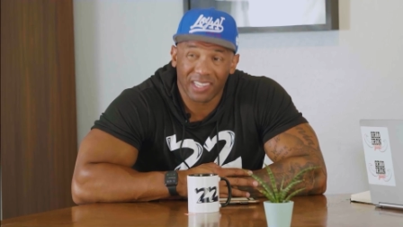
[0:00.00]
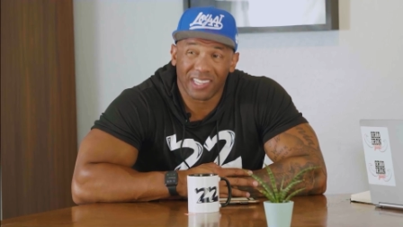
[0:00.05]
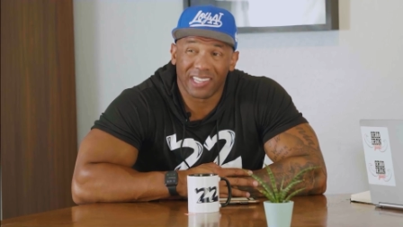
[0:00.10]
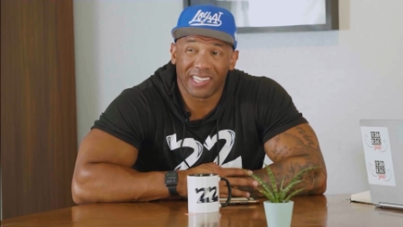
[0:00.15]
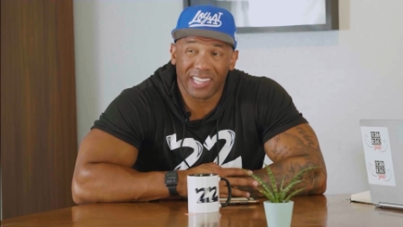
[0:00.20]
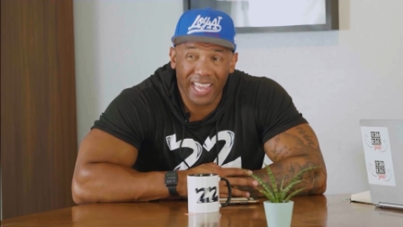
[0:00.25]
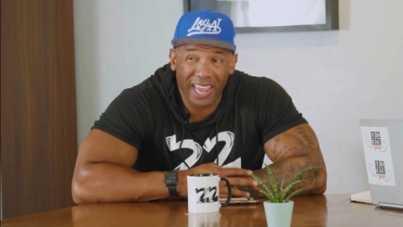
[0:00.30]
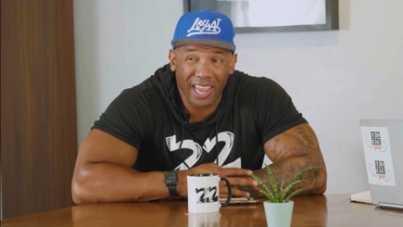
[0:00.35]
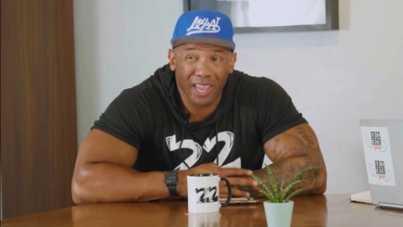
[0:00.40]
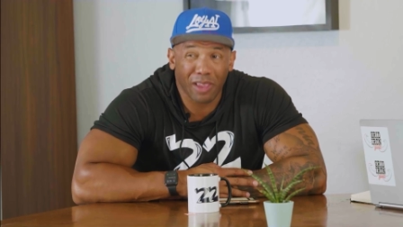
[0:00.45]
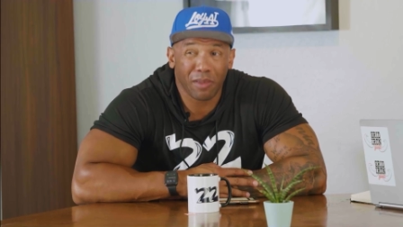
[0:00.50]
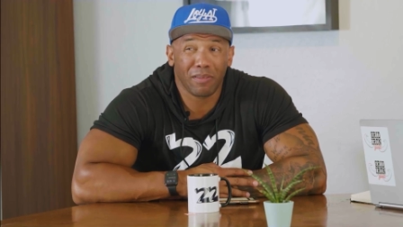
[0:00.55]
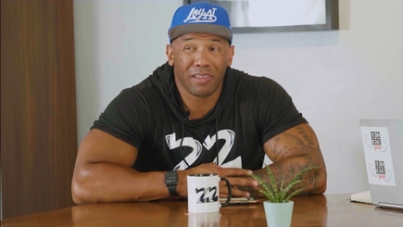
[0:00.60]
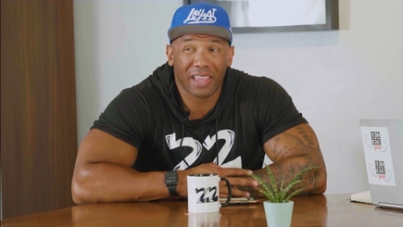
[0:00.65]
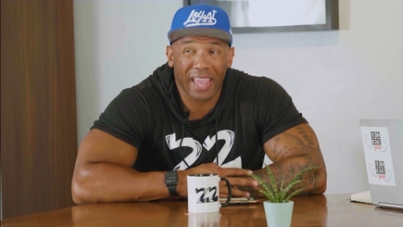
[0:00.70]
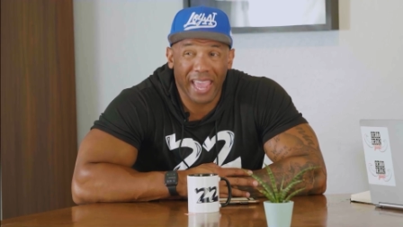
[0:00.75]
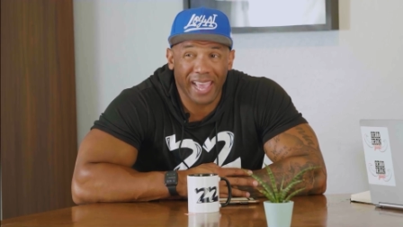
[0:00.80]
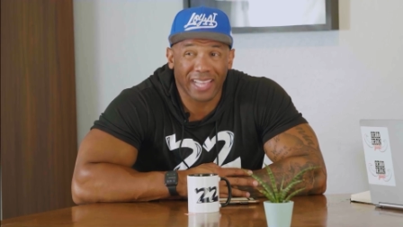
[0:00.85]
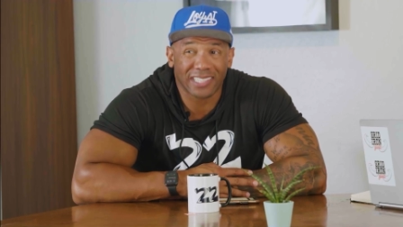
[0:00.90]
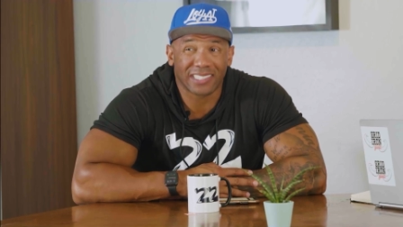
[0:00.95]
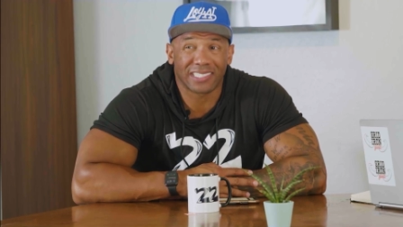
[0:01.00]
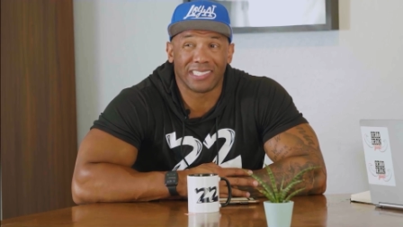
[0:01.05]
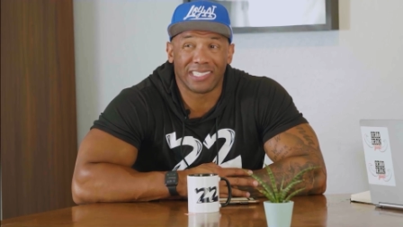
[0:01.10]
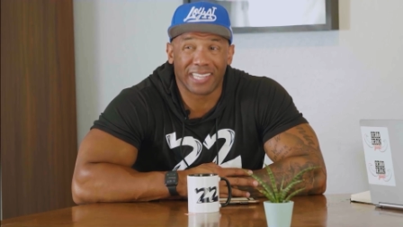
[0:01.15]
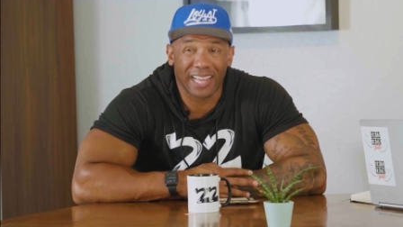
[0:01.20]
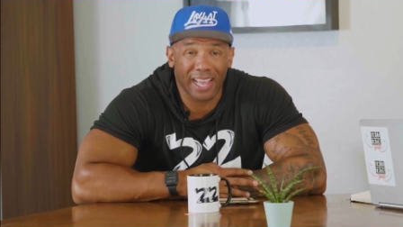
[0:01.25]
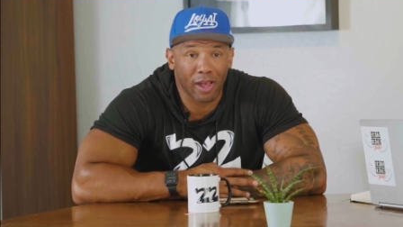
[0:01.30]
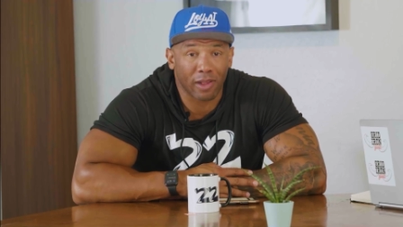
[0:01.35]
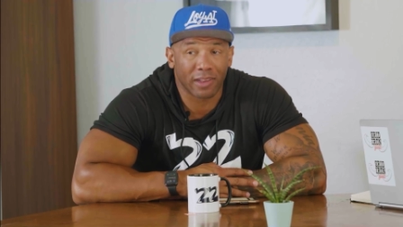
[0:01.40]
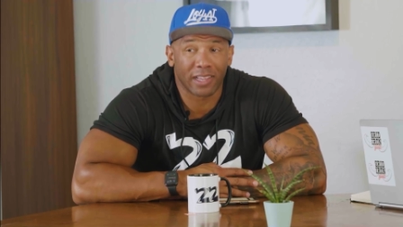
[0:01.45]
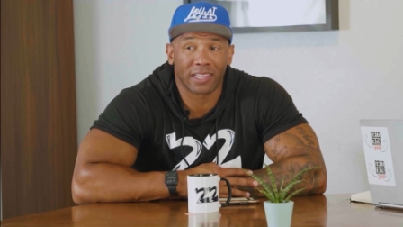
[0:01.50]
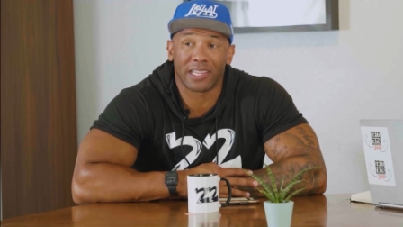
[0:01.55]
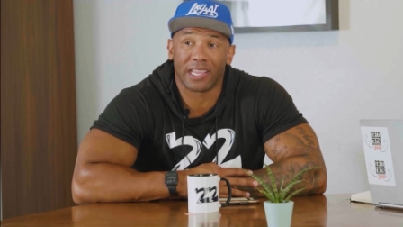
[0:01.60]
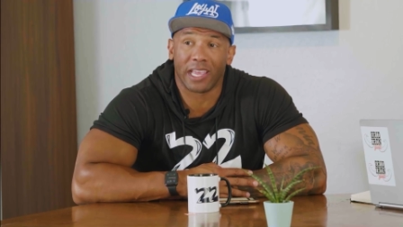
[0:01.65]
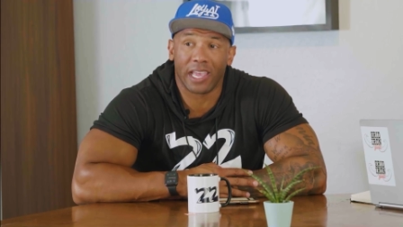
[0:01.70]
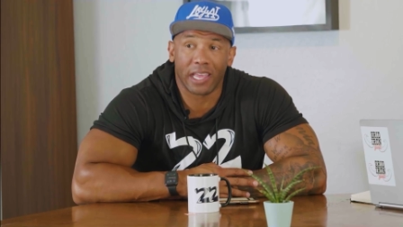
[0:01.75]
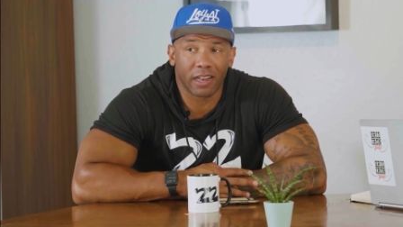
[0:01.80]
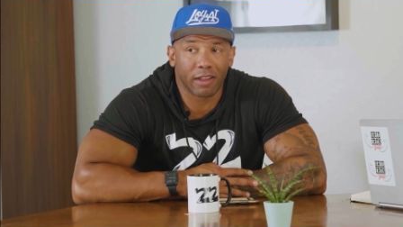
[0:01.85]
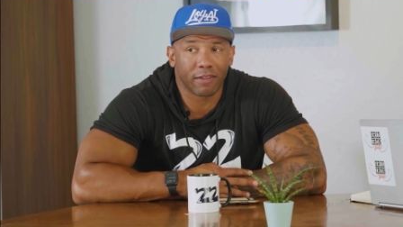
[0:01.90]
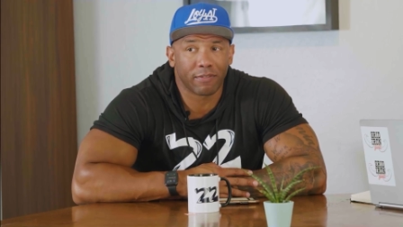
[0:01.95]
Laying cats down in the
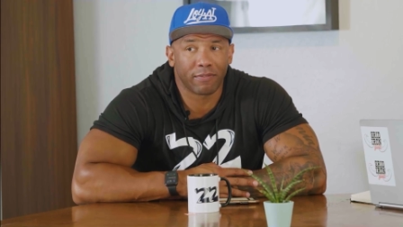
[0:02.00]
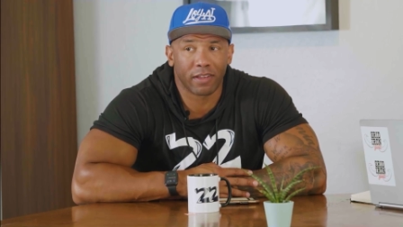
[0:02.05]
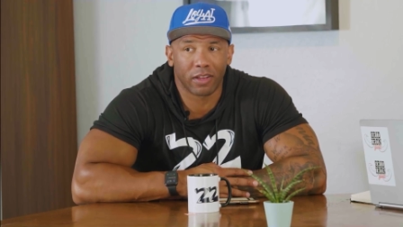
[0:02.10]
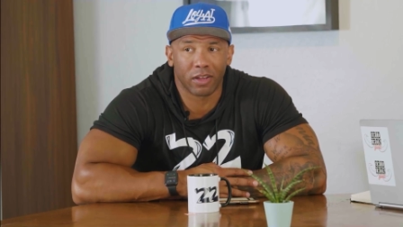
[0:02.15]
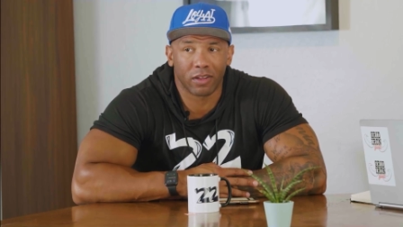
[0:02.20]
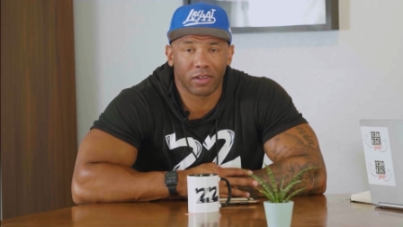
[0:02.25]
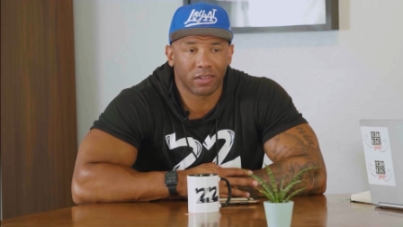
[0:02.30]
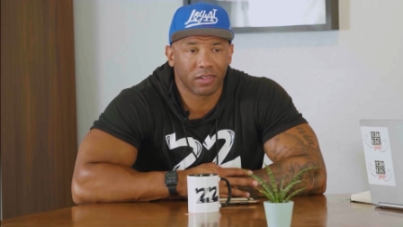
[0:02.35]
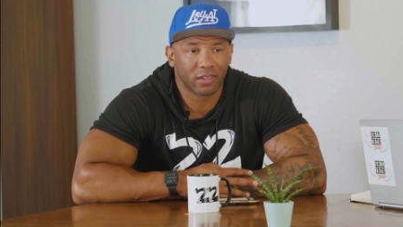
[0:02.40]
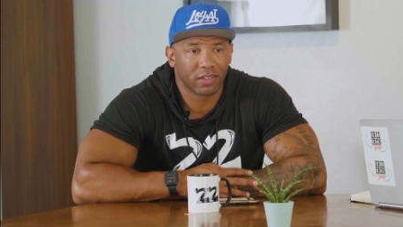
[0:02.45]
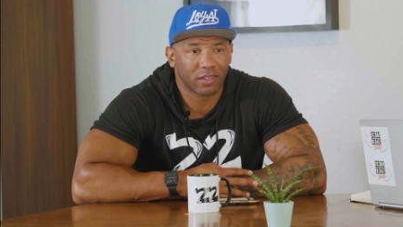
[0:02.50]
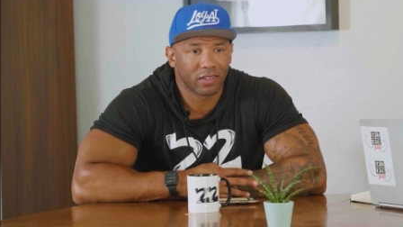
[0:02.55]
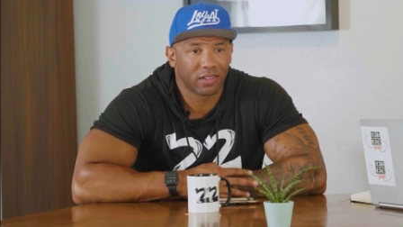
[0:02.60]
NFL